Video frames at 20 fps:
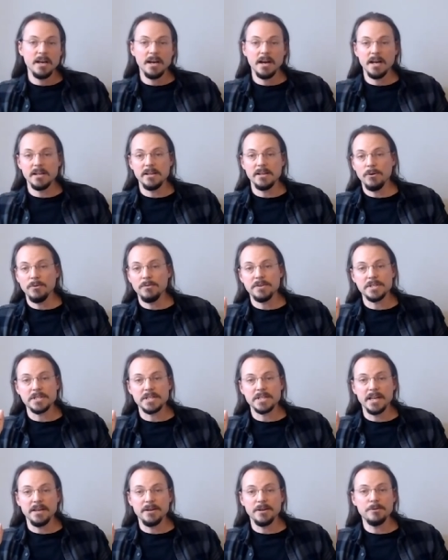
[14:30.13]
And
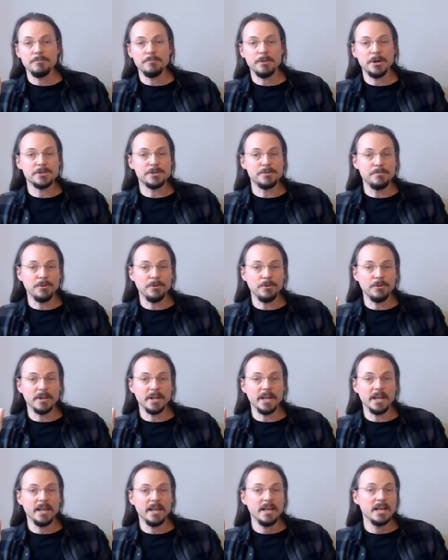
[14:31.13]
obviously, and most
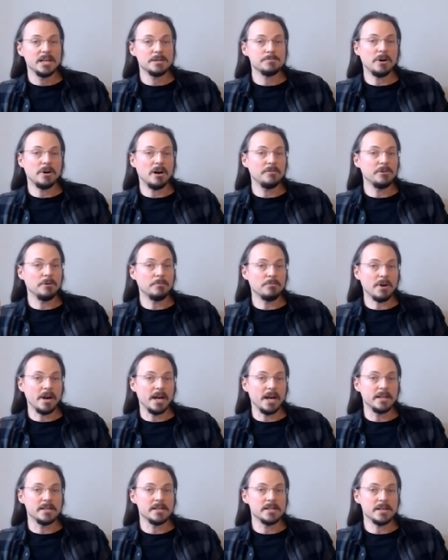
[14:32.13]
importantly, it's part of your
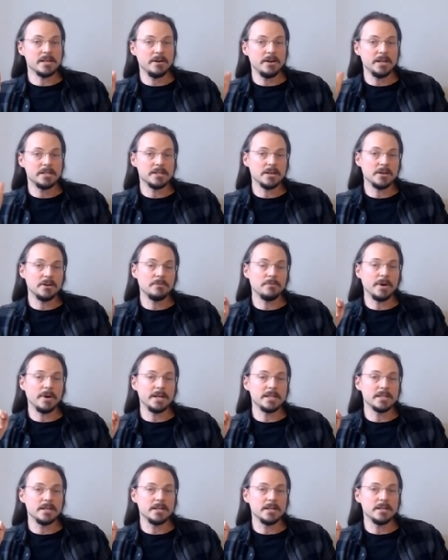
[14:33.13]
brand. So it's a good way
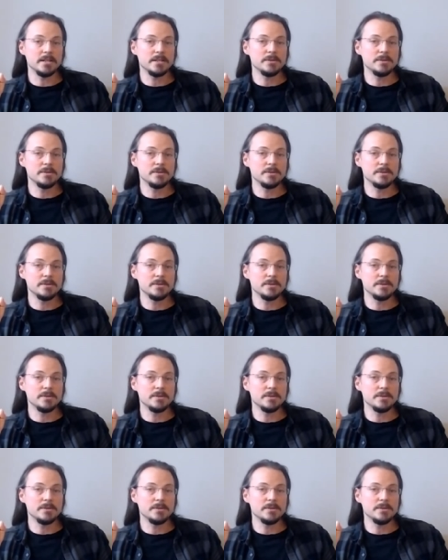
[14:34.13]
to